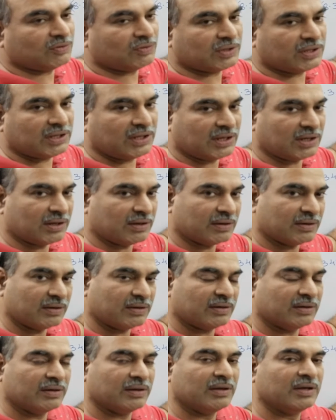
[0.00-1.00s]
sign over here.
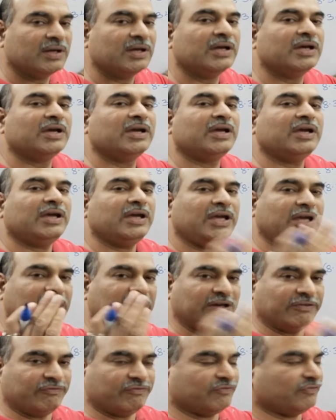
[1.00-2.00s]

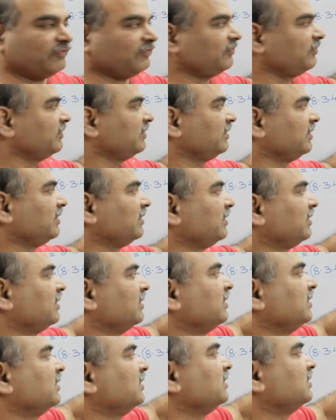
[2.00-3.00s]
If
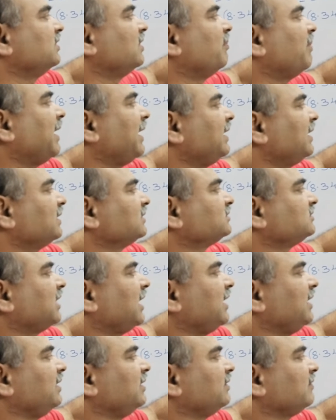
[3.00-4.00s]
the minus
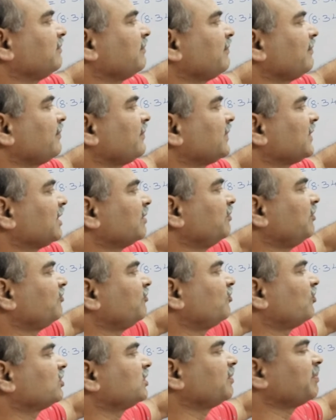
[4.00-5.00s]
sign
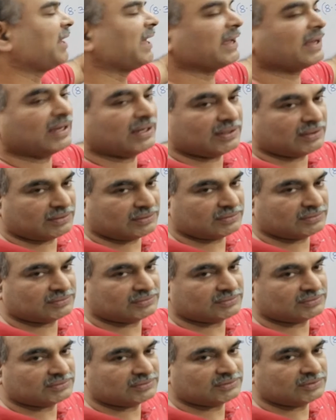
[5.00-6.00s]
before the bracket,
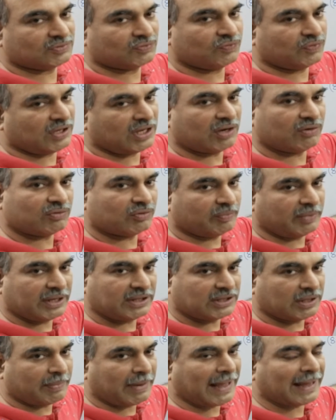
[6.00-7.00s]
we have to
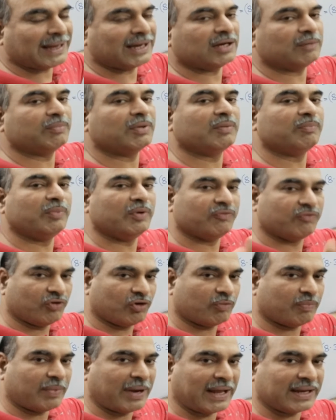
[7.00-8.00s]
make the bracket, but
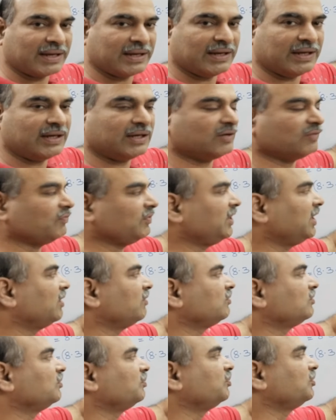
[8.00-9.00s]
before bracket we
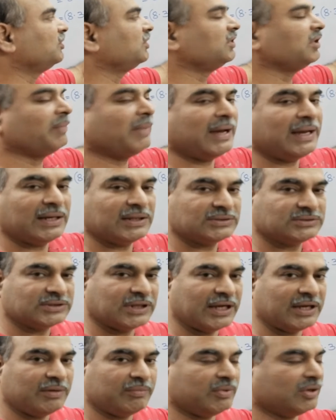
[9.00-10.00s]
have to put the minus
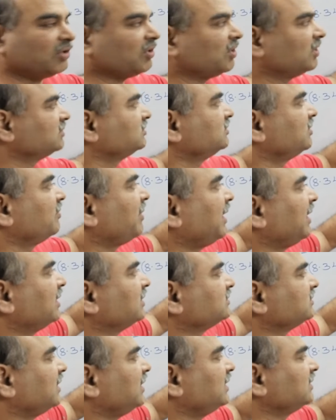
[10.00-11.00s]
sign because the
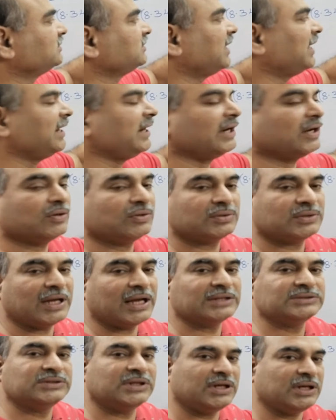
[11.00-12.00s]
minus sign is carried out
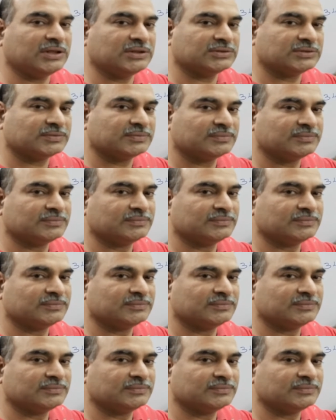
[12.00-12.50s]
as it is.